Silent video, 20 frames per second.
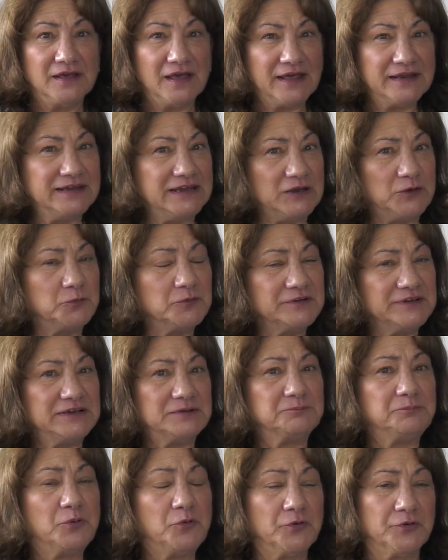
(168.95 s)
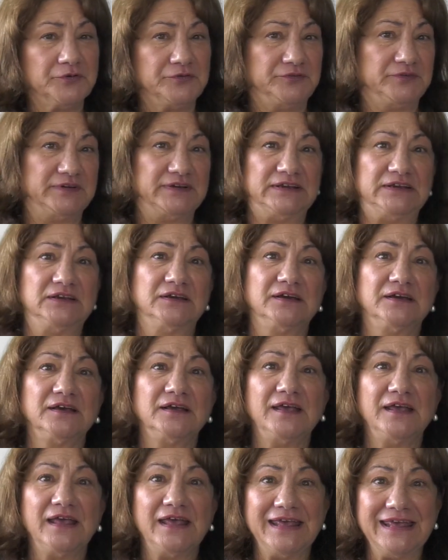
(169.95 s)
and equally importantly,
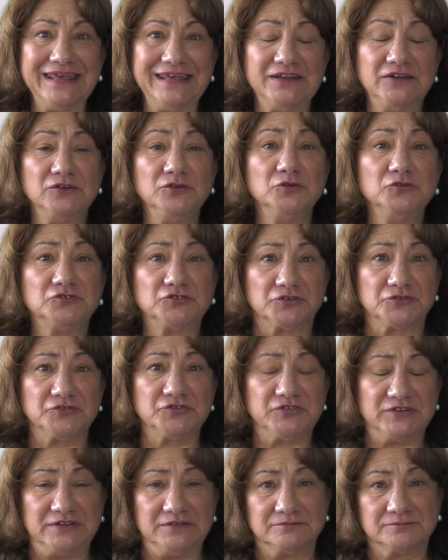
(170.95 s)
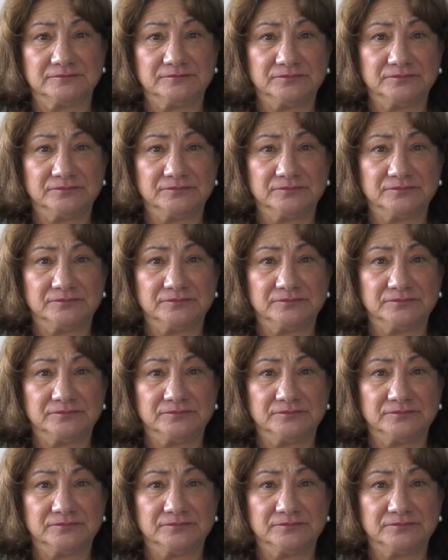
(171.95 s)
in New Jersey.